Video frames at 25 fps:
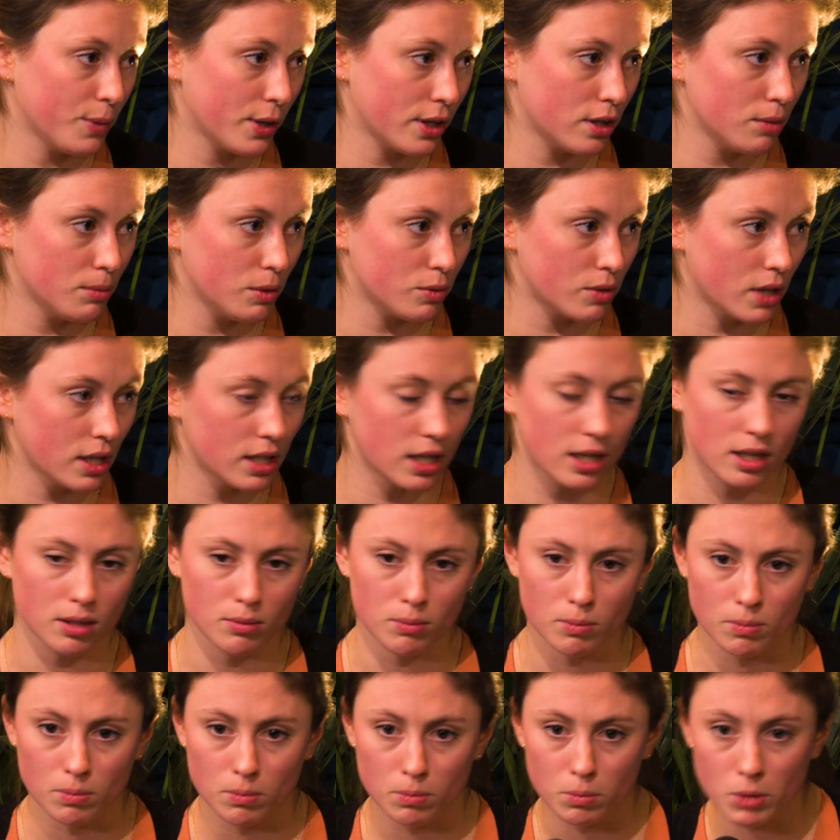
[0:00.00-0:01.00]
we're going to be running
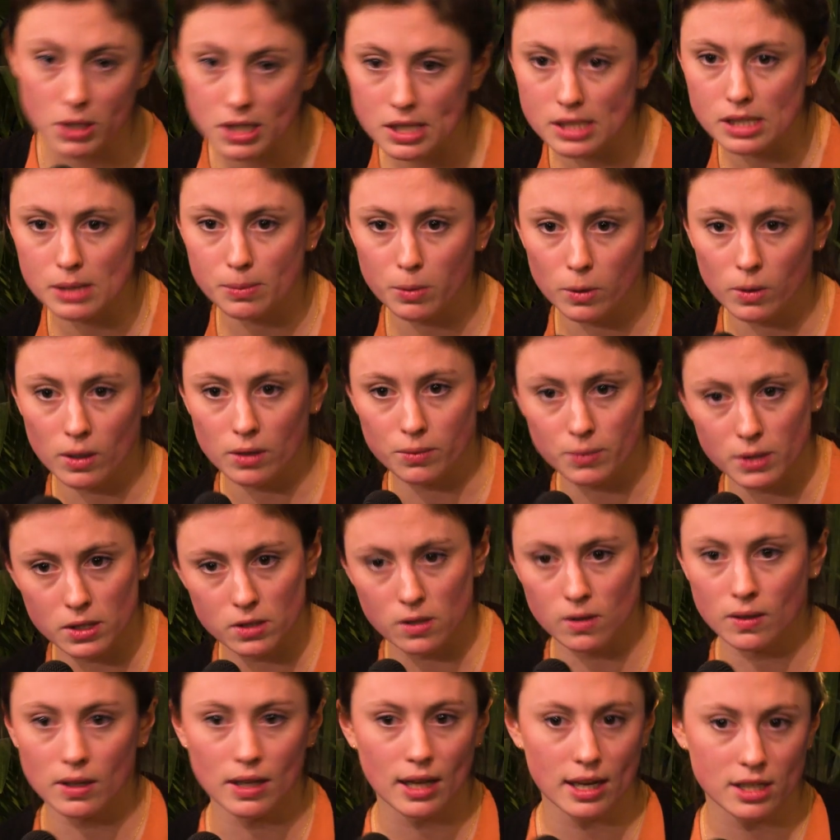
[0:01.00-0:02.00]
in municipal and
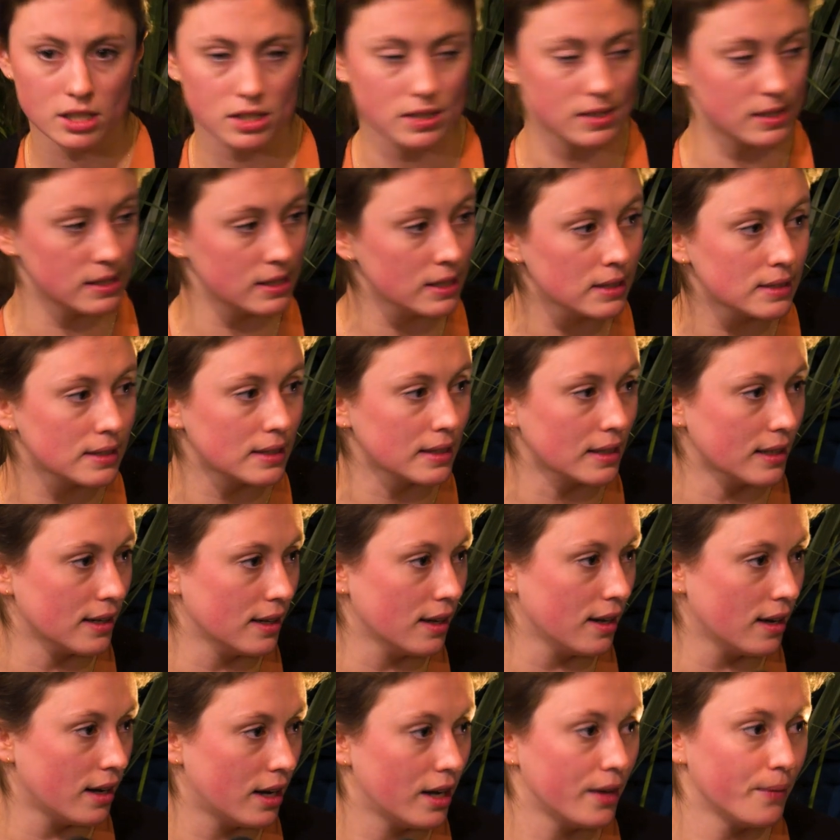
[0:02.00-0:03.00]
regional elections in Italy.
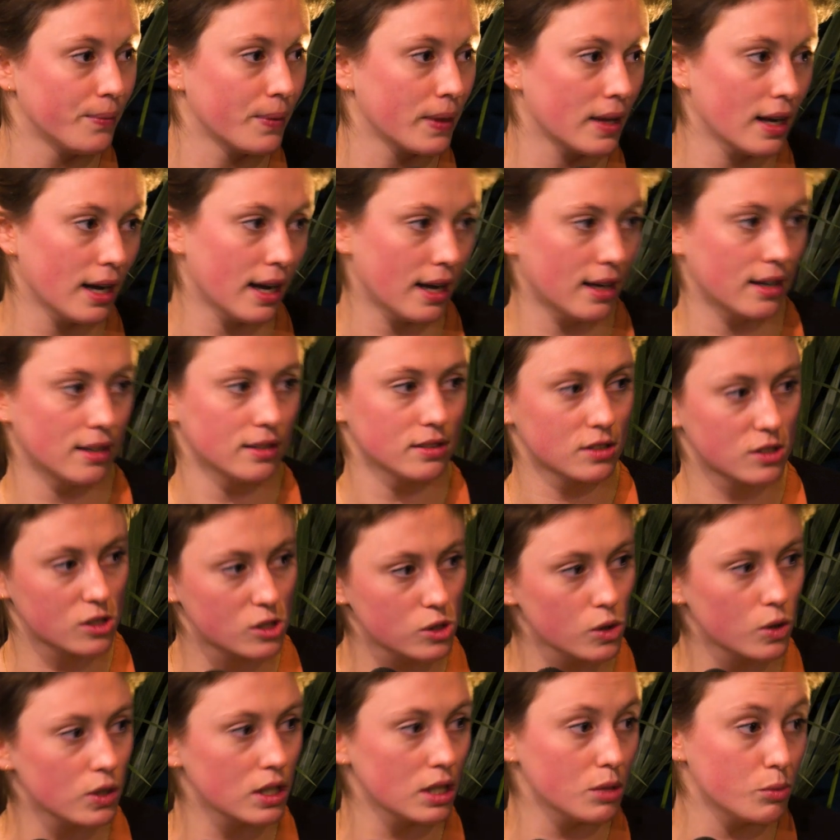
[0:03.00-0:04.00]
Um, and
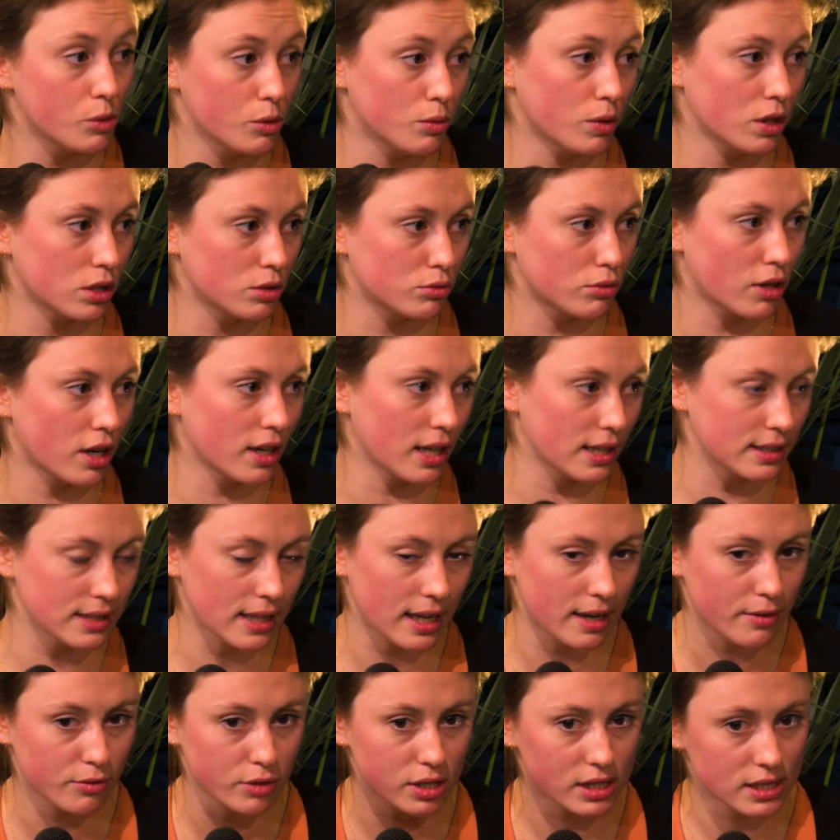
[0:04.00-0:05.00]
slowly we want to run at
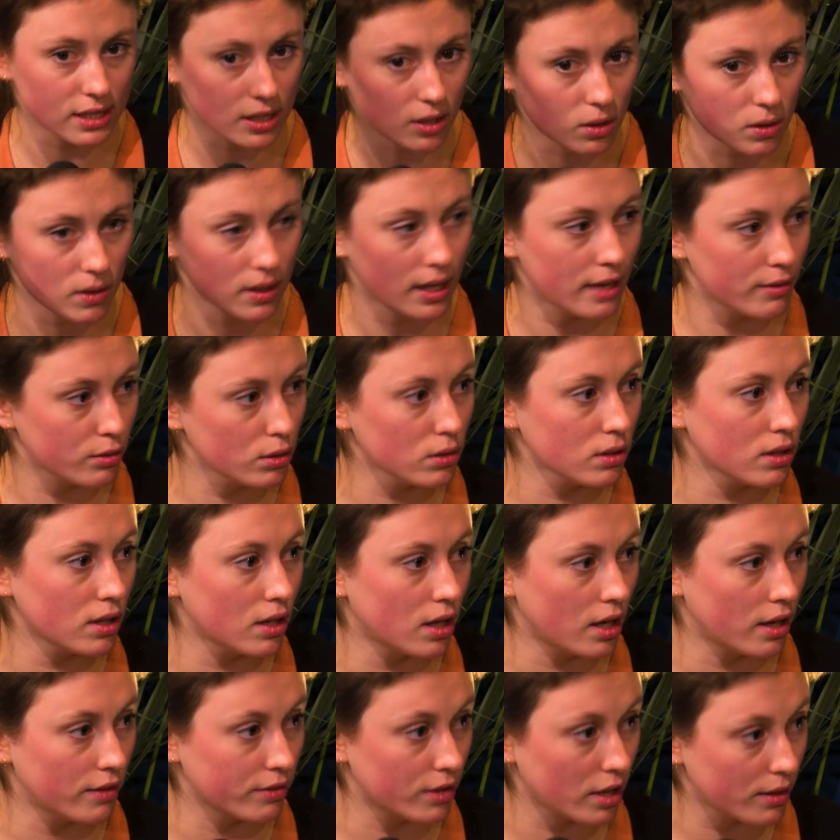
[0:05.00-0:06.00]
every single level
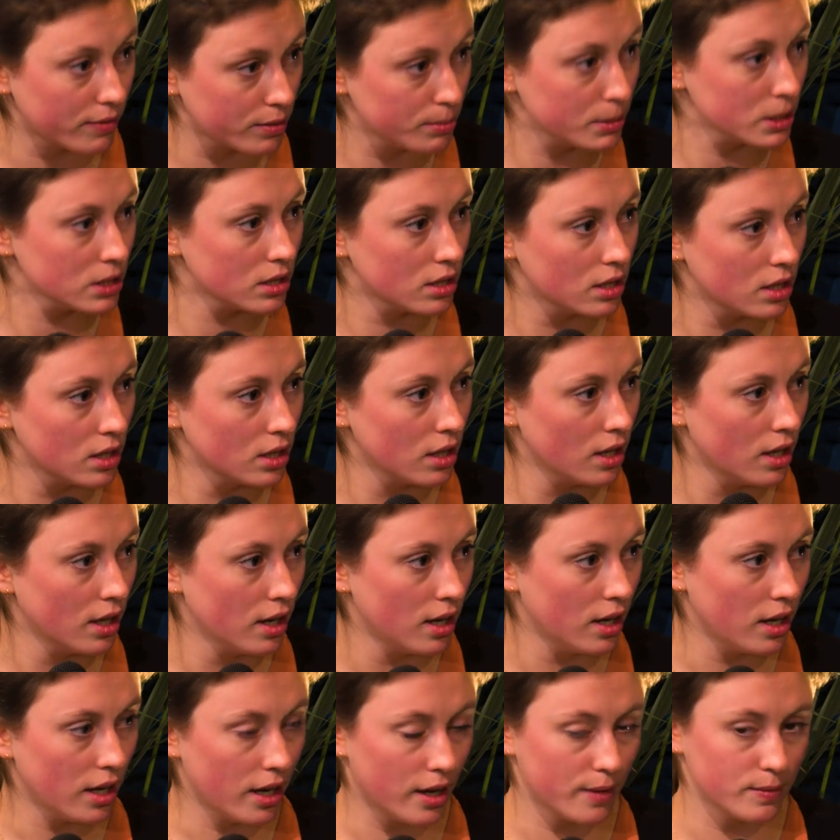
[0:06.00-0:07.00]
of government
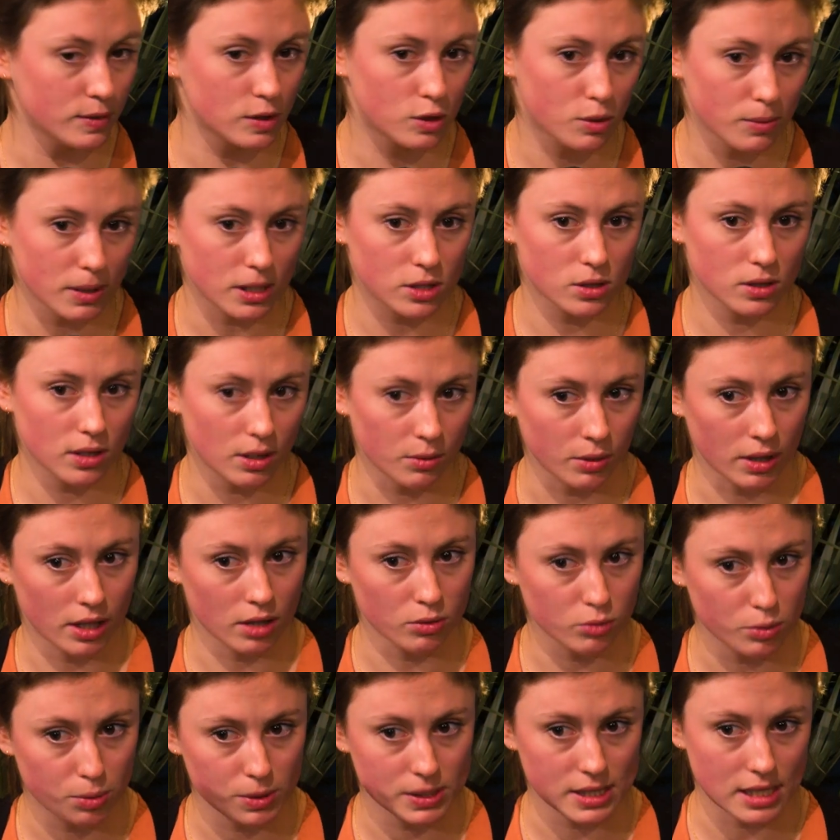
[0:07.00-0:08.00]
um, to make sure that we
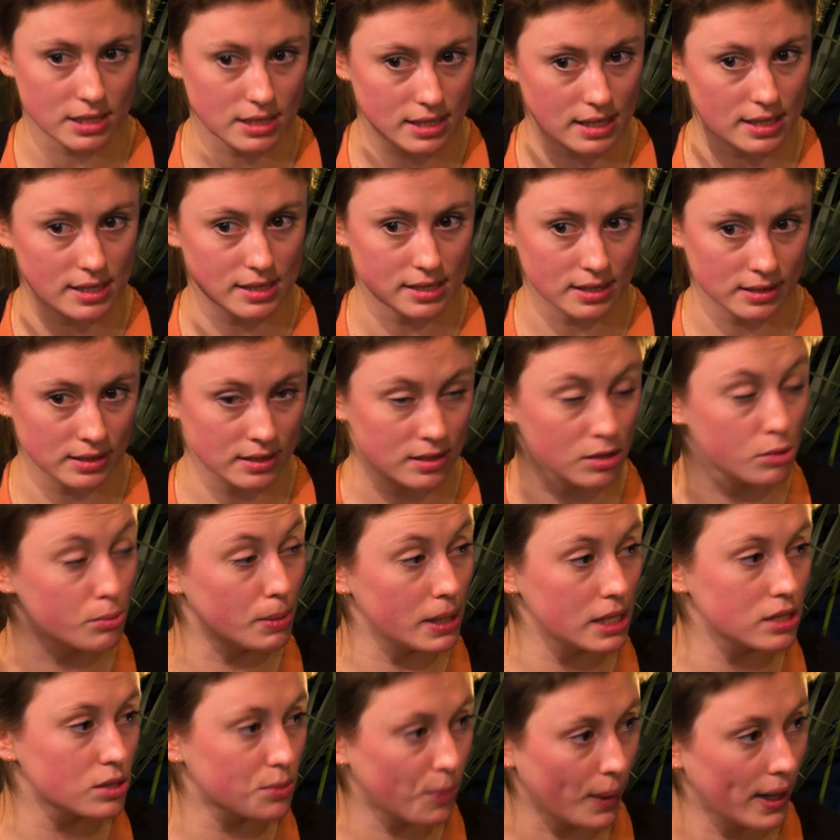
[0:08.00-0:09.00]
can represent citizens in the
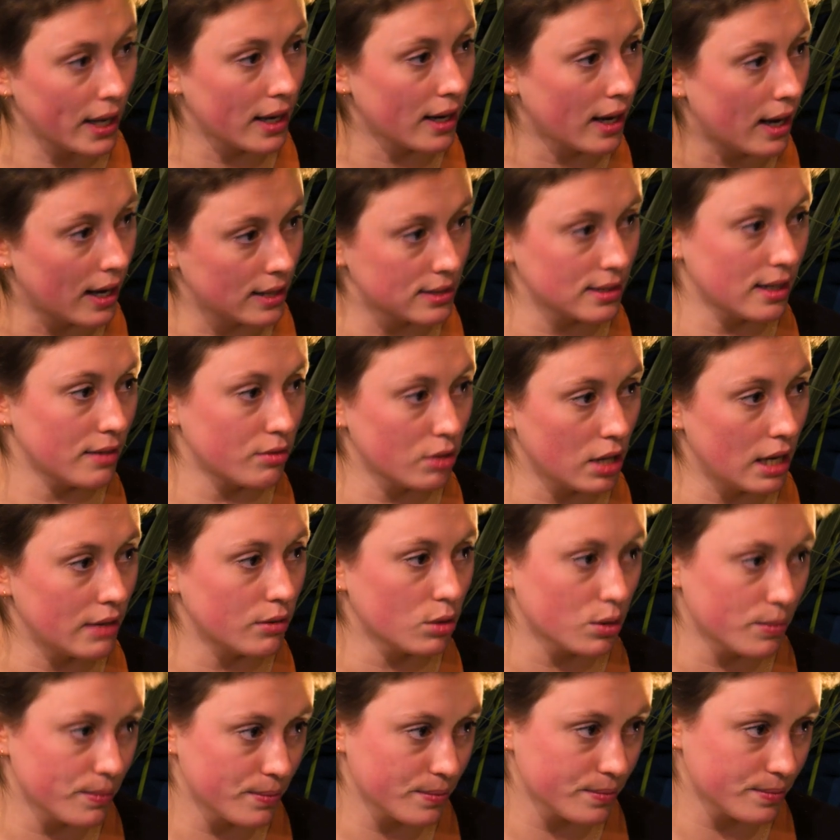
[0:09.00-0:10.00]
best way at every
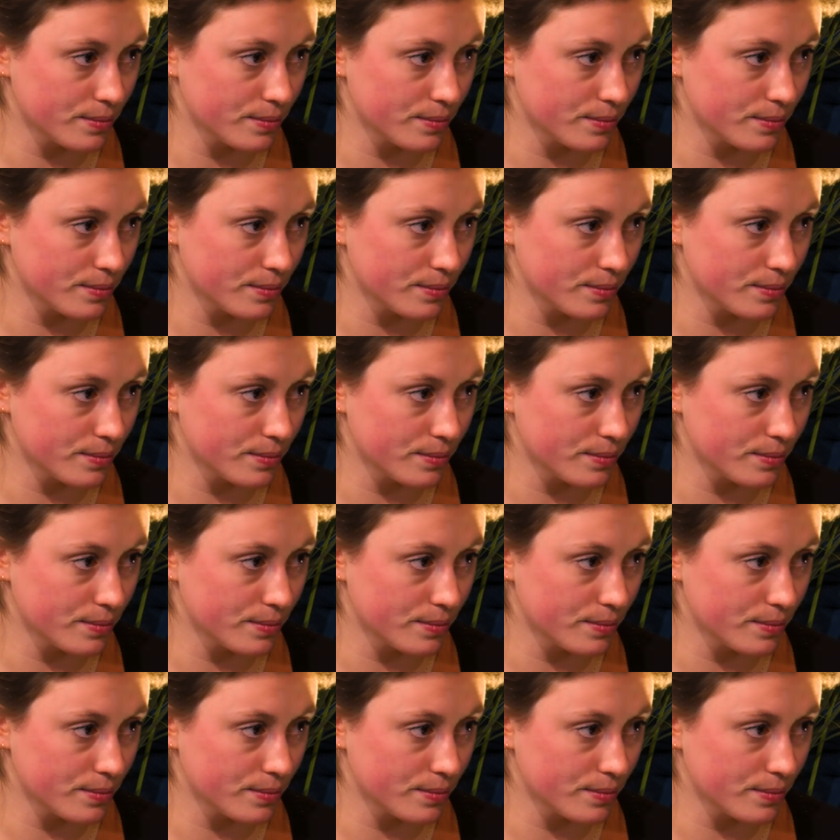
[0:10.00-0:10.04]
level.